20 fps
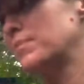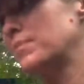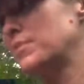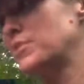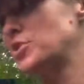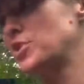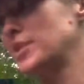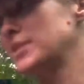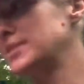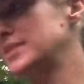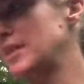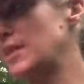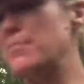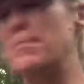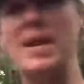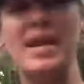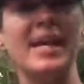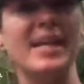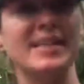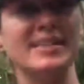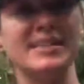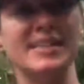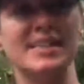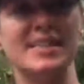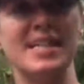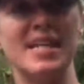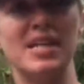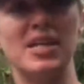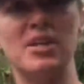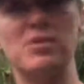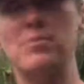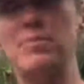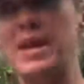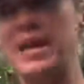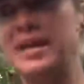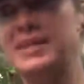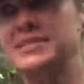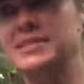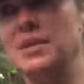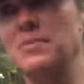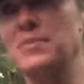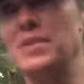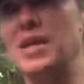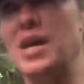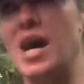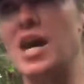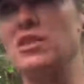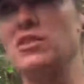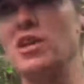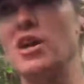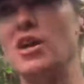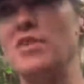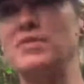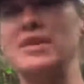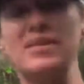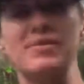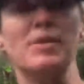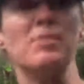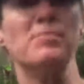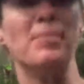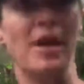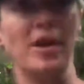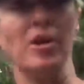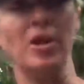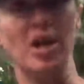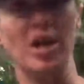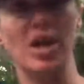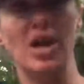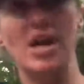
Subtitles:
just amazed that they could make something I love even better.